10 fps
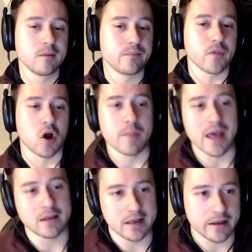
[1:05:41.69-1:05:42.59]
are
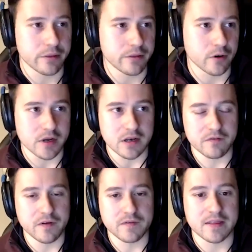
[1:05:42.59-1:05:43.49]
mailing like $30,000 to
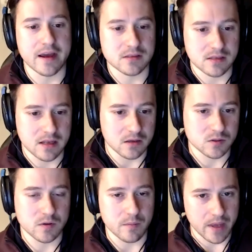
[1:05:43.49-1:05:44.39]

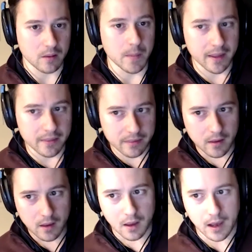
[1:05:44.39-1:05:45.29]
$50,000 worth of mail a month.
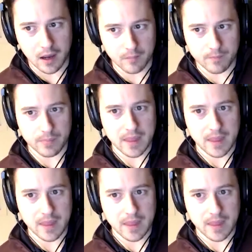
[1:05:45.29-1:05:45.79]
I